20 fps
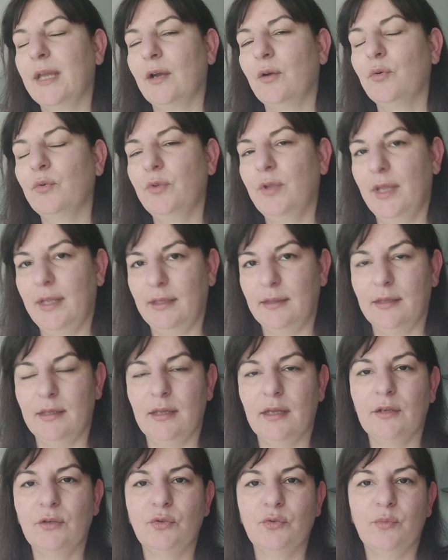a good
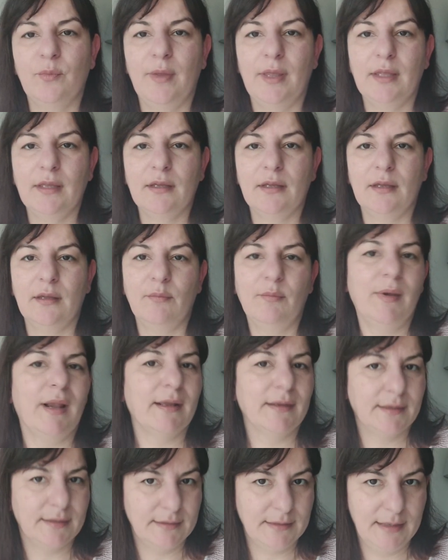idea to make a
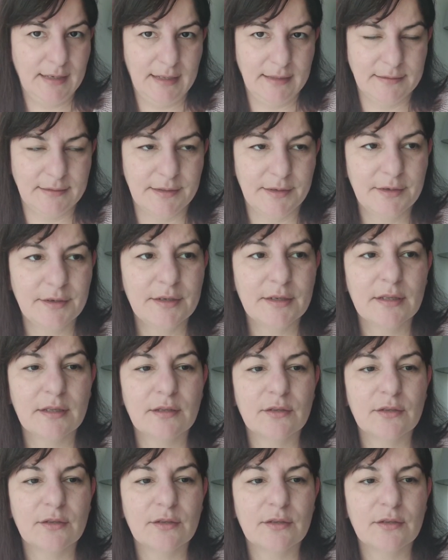blanket ladder